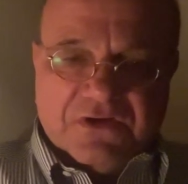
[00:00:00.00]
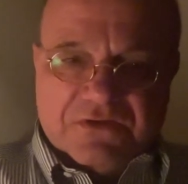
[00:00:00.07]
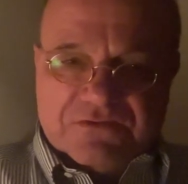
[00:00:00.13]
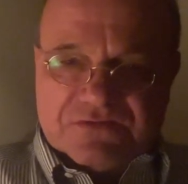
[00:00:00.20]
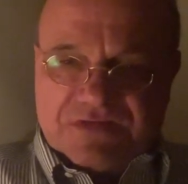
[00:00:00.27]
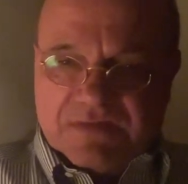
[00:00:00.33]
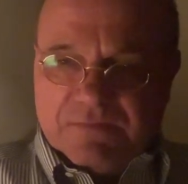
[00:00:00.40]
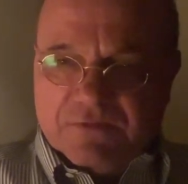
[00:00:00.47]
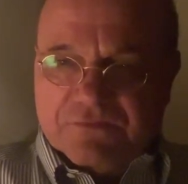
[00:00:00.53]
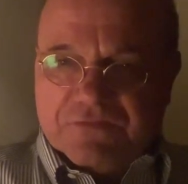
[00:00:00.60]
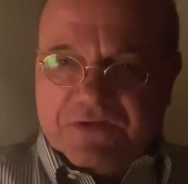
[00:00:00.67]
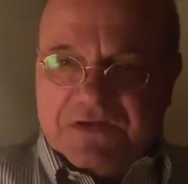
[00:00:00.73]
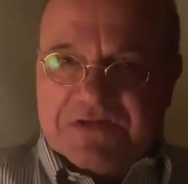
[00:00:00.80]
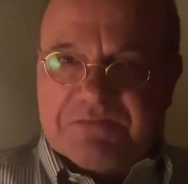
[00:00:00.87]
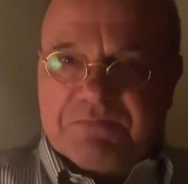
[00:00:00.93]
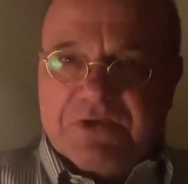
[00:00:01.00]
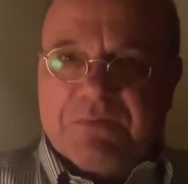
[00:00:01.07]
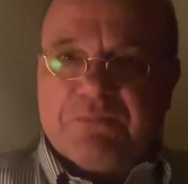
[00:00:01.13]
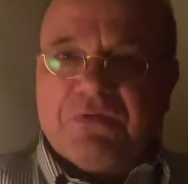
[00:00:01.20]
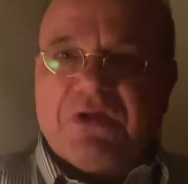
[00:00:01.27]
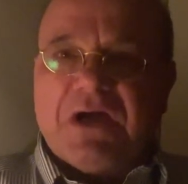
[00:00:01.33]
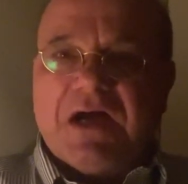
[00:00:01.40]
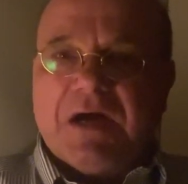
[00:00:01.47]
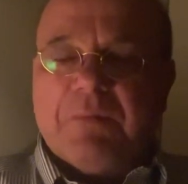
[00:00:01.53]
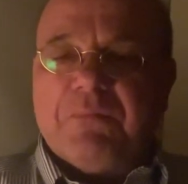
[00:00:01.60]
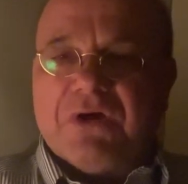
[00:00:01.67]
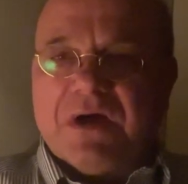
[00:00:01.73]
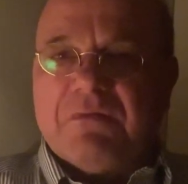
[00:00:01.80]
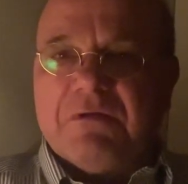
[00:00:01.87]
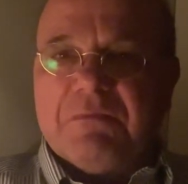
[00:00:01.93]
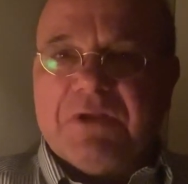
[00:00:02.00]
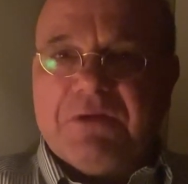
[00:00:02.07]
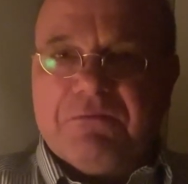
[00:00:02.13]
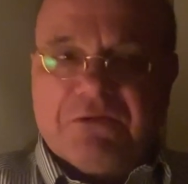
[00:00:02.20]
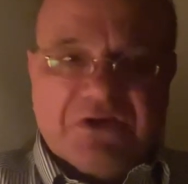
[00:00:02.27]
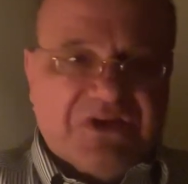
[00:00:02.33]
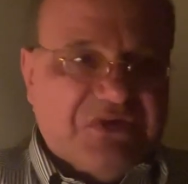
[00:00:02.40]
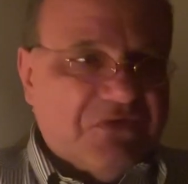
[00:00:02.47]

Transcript: some of these people are probably what